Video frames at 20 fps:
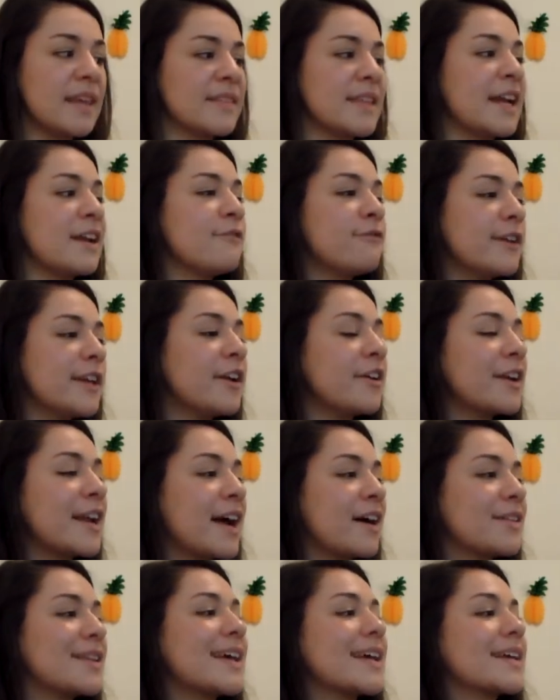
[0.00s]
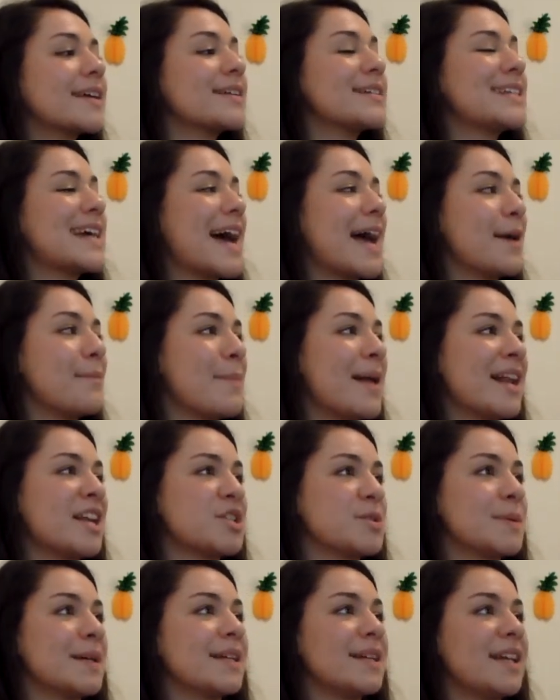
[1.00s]
That I figured out like time
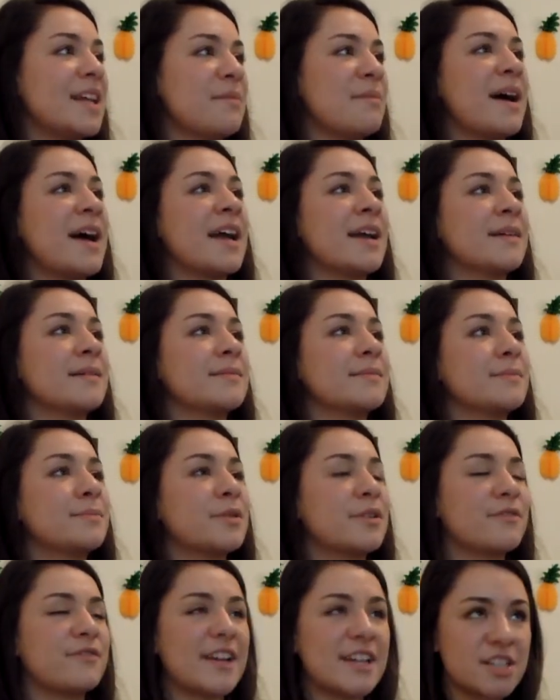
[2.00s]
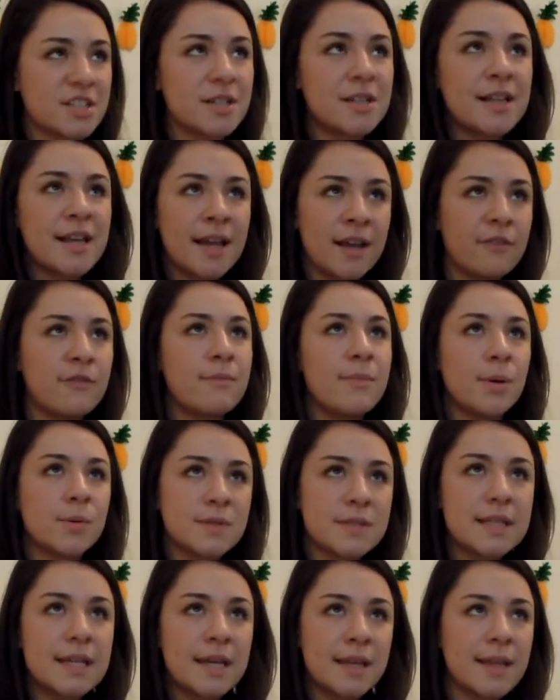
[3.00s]
management in my professional life
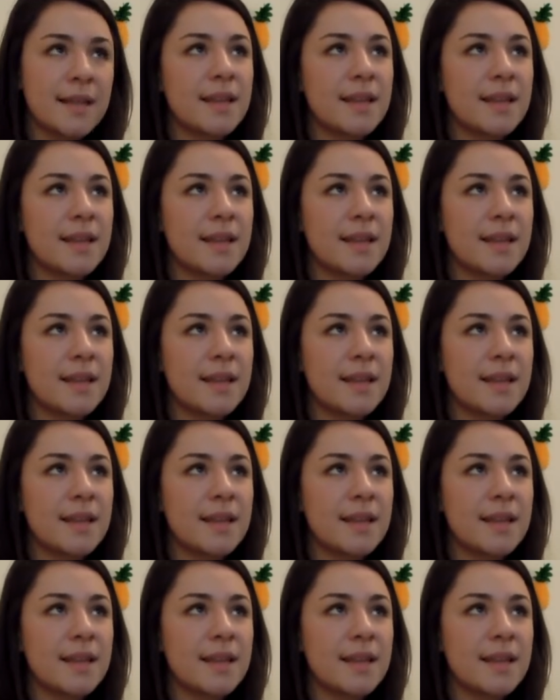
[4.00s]
mostly,